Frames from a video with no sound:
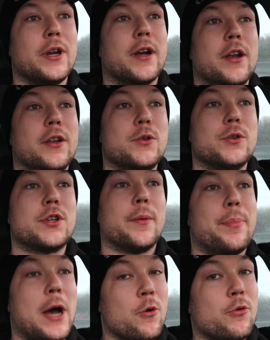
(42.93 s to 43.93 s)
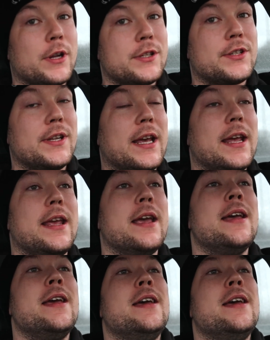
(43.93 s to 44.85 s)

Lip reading: They're gonna do some power runs today.